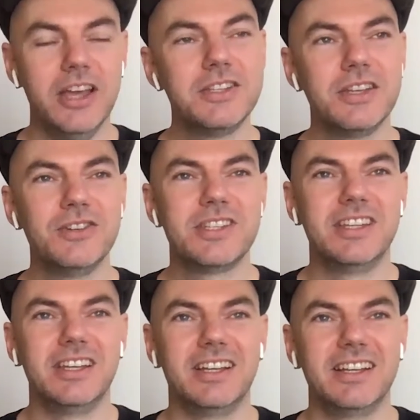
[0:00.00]
It's
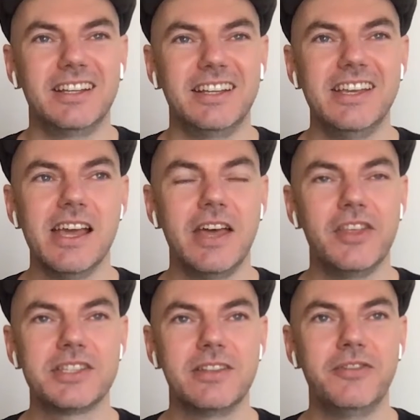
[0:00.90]
interesting. Yeah,
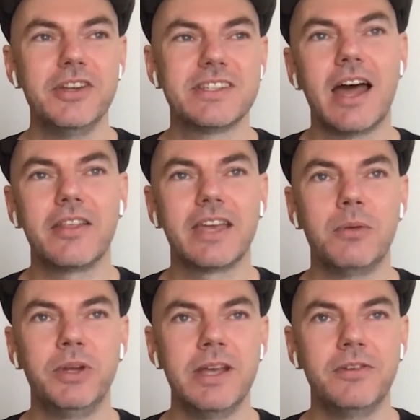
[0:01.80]
the very start of the
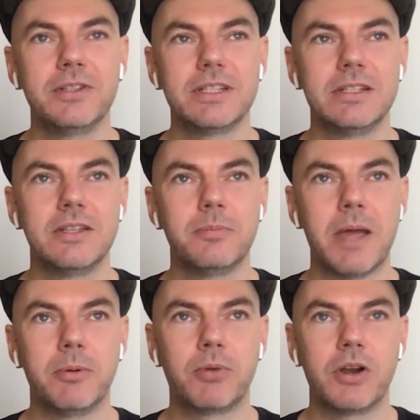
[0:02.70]
game, we never did the
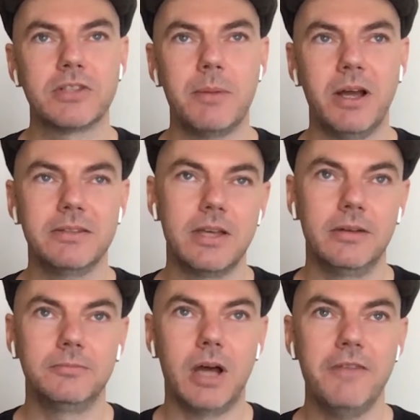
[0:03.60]
paper prototype.
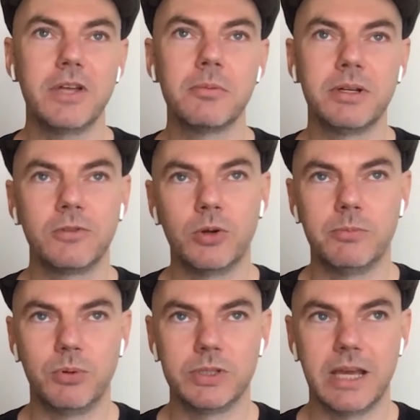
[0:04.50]
I've done a bit of
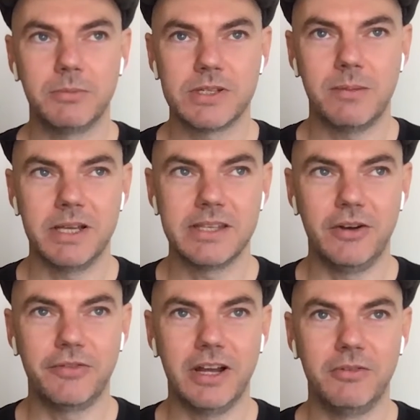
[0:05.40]
board game design
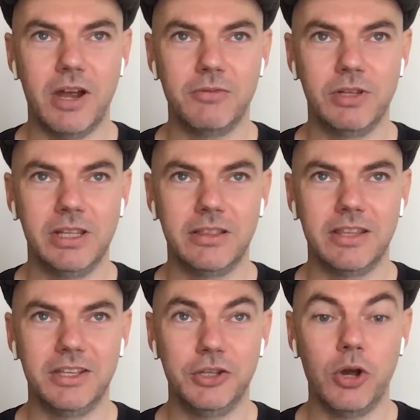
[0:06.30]
myself, and I really
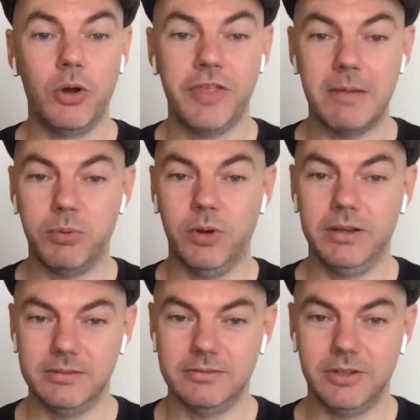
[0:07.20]
think, at that
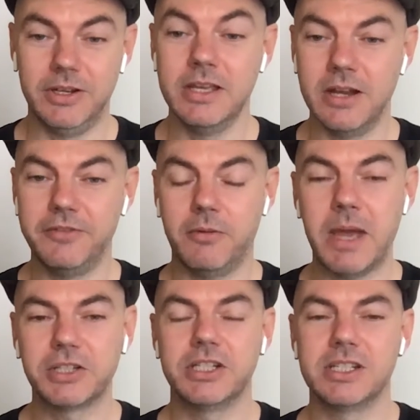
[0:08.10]
point, if
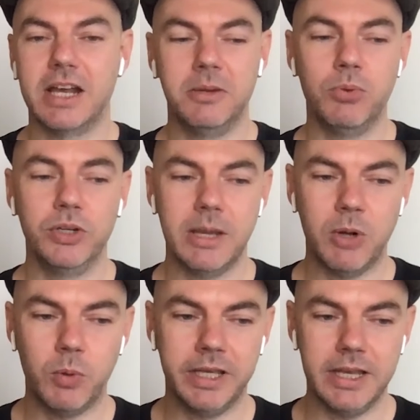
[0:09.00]
I'm actually designing a board game,
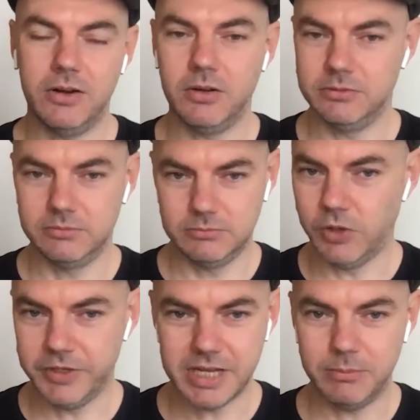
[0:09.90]
I want to get it on
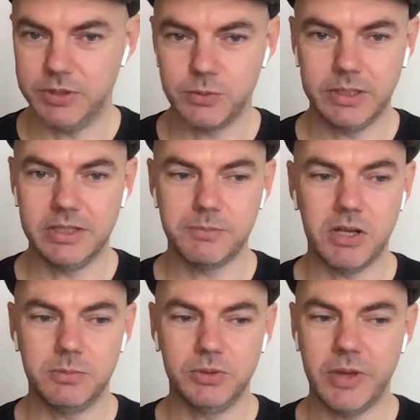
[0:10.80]
the table as quickly as
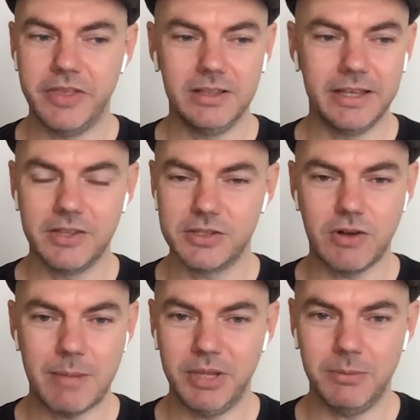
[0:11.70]
possible. So I think like the
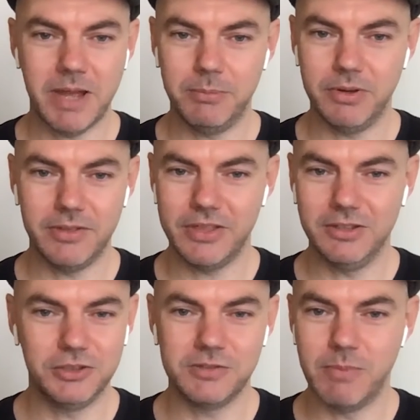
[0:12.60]
scrappier paper
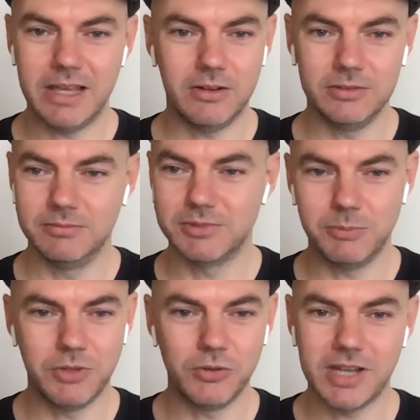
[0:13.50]
thing, just make it on
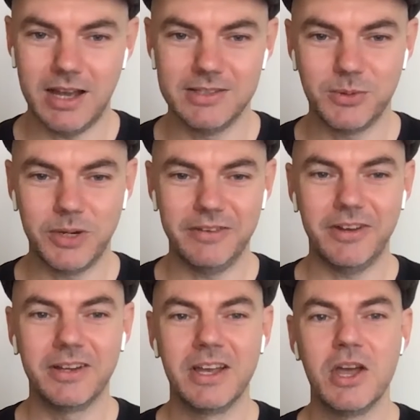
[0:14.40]
some note cards or
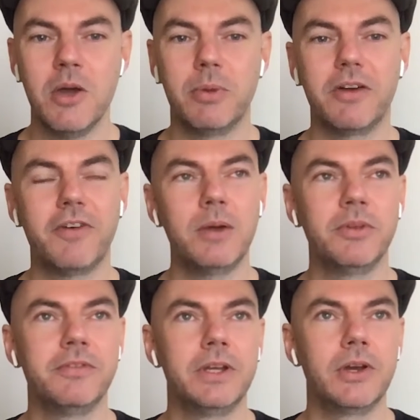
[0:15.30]
whatever. But I find
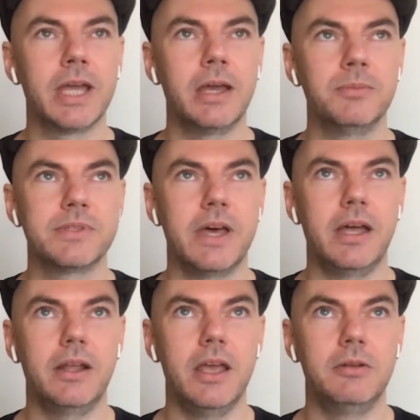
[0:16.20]
with video games
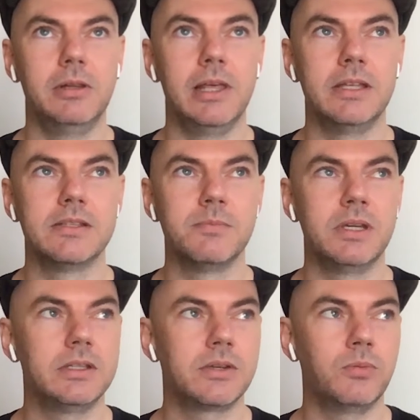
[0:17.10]
that it leads
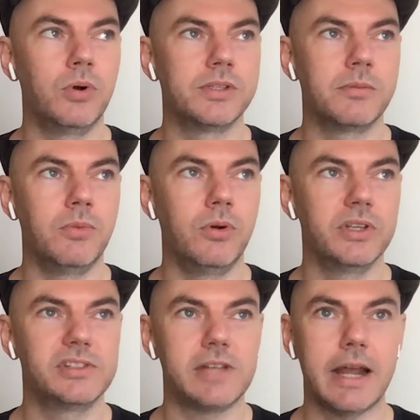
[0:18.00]
me towards a
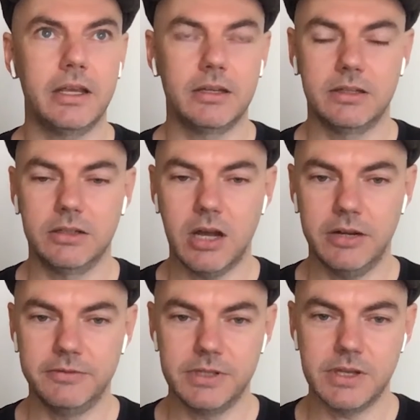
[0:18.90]
more static
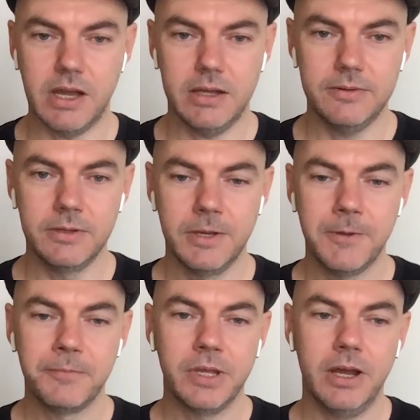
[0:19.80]
kind of design.
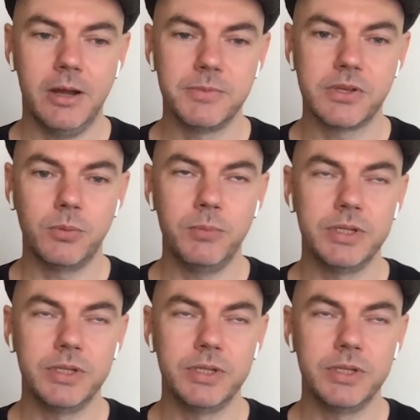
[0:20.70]
So when